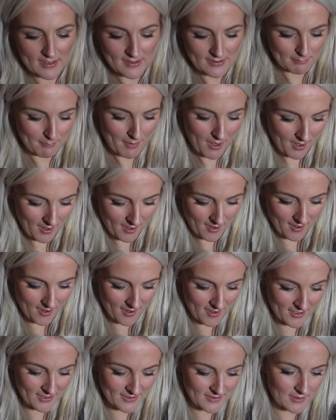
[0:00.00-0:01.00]
these
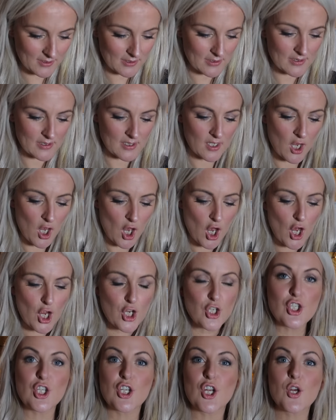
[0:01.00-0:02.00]
masks.
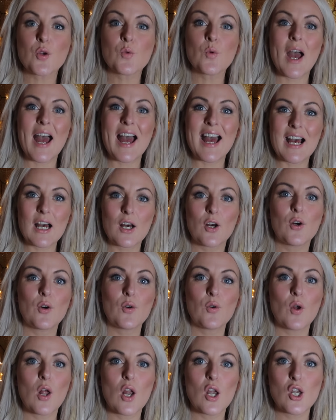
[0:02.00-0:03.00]
Do you know
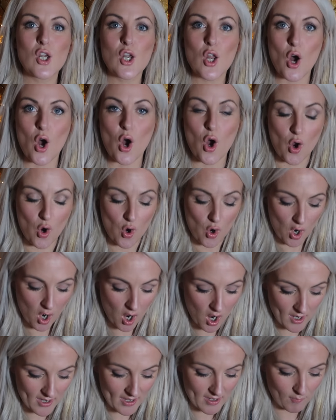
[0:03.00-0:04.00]
how long
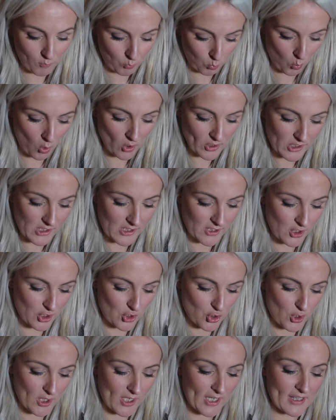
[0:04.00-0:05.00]
I have wanted
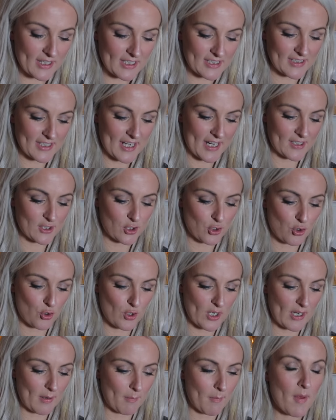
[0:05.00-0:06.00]
to try this next
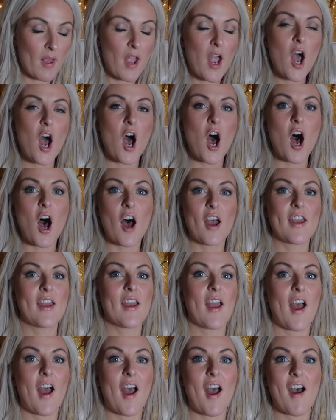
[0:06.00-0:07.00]
cream?
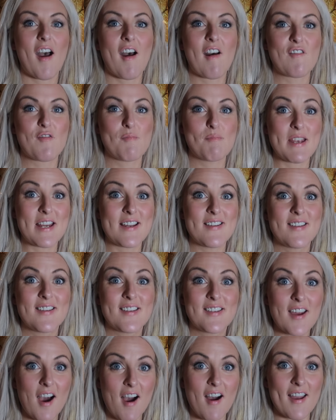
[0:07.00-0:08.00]
I have been
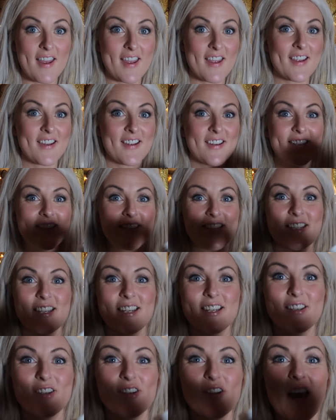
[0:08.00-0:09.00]
dying
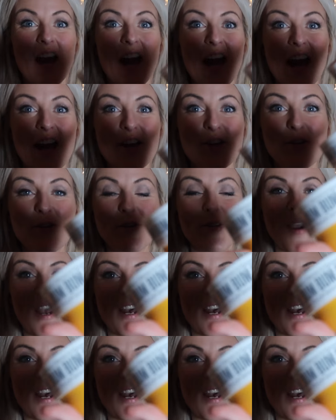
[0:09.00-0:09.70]
to. Who